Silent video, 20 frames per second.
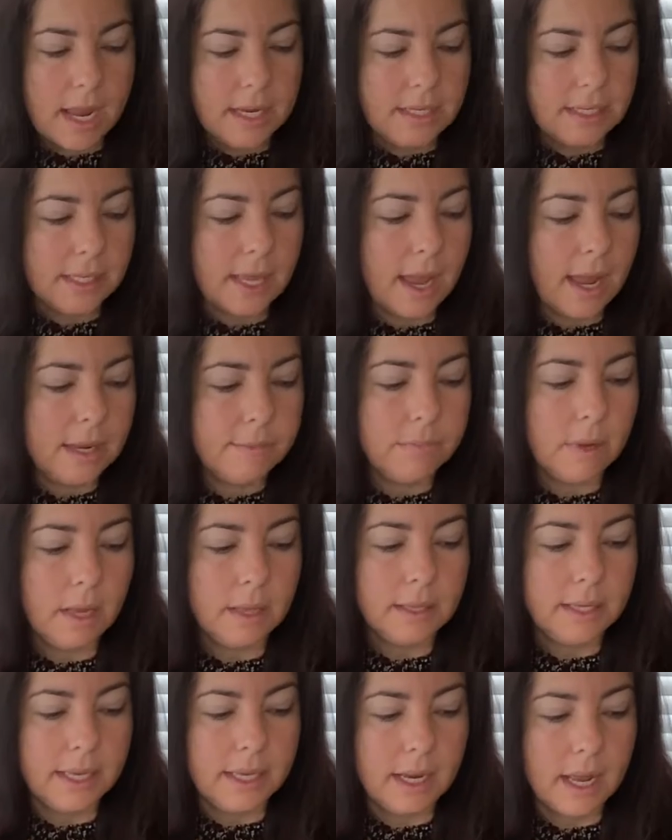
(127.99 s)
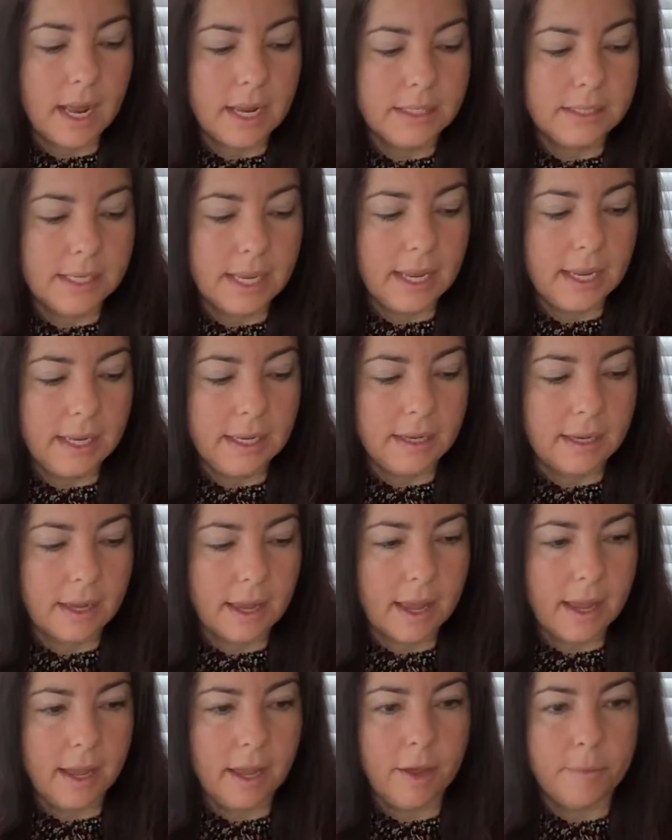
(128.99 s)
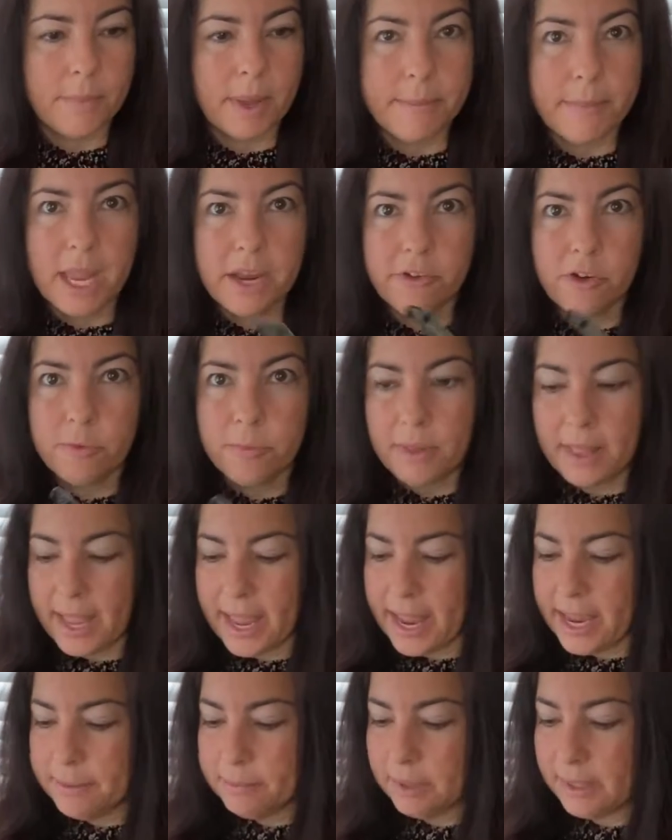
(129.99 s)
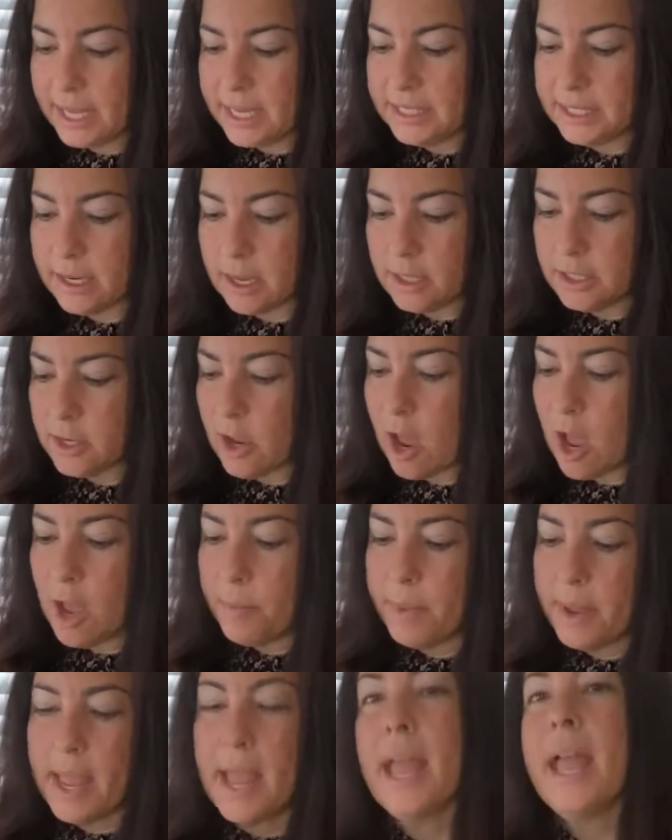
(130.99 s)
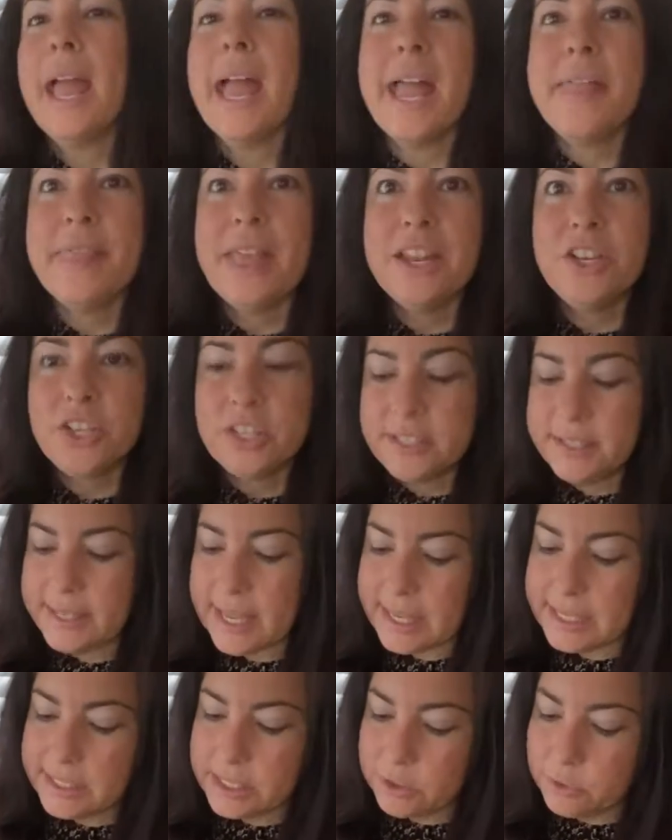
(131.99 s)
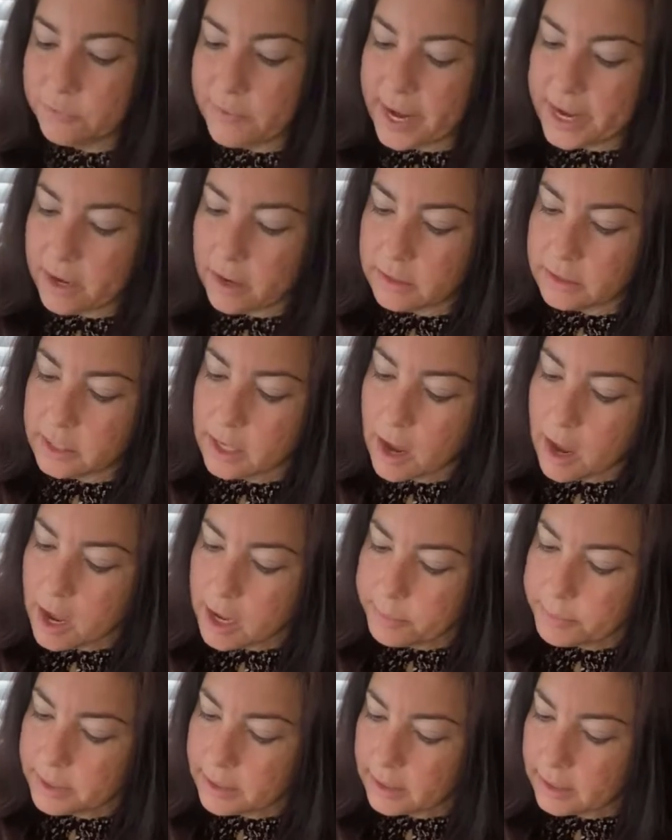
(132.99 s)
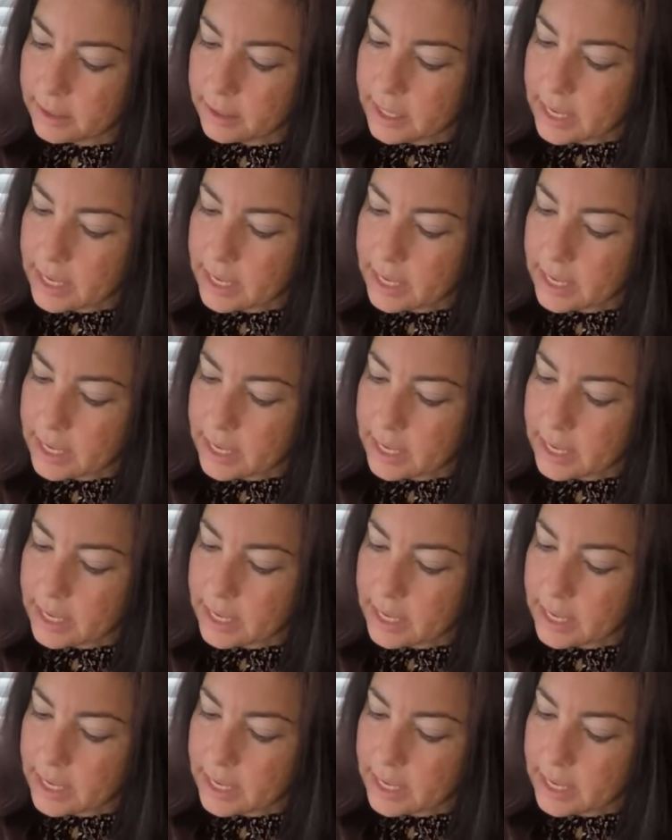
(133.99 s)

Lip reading: I just eyeball it. I take my microplane, place it on top, and then just zest it right on top.